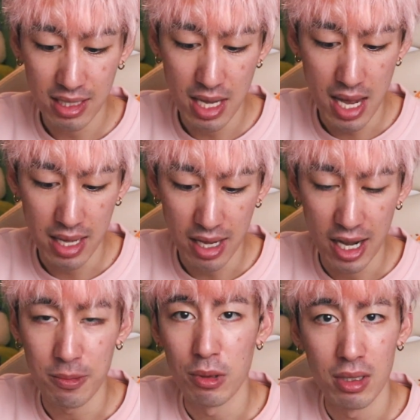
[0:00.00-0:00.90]
and I
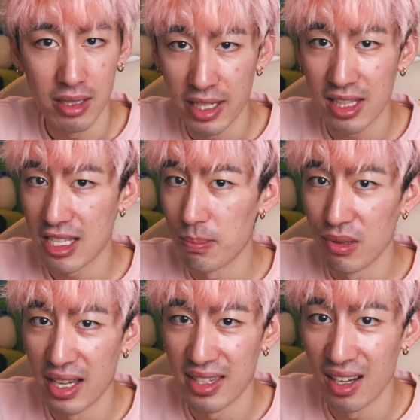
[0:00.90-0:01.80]
really like this
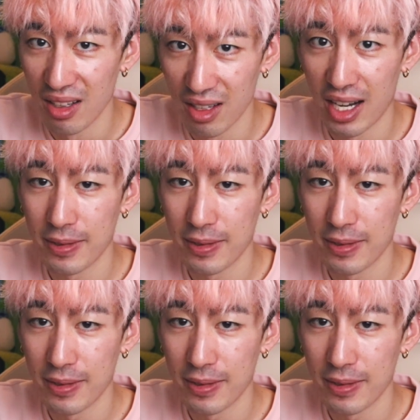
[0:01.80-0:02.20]
blend a lot.